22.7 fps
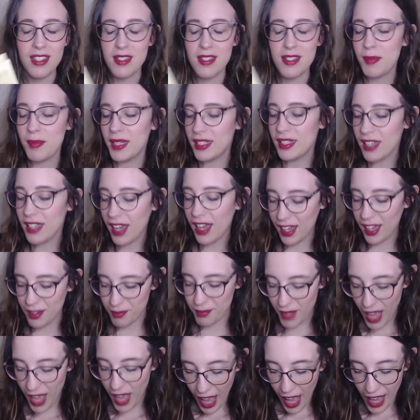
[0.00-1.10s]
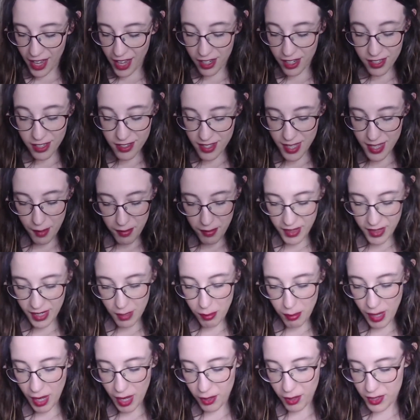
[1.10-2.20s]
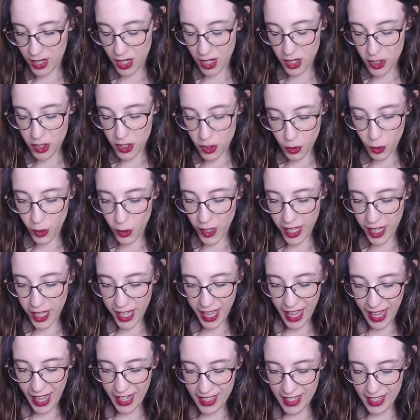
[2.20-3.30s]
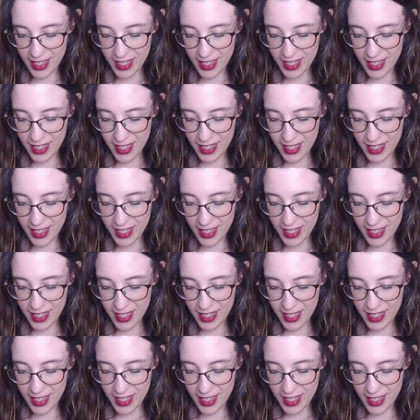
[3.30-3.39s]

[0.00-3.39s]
But I heard something about joy and